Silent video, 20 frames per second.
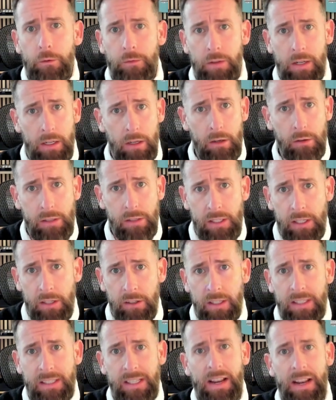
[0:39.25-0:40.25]
video
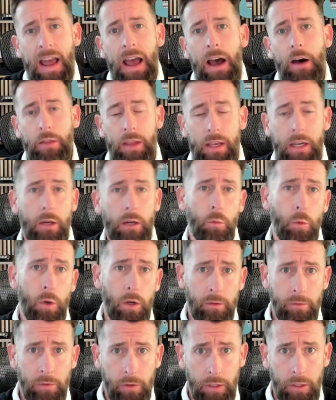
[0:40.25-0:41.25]
series on how they could
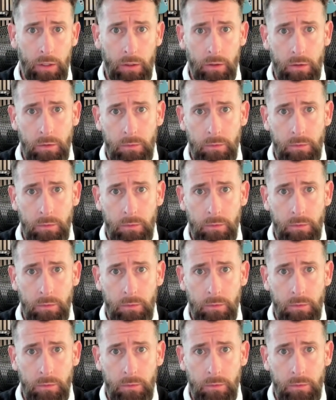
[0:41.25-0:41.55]
work for you.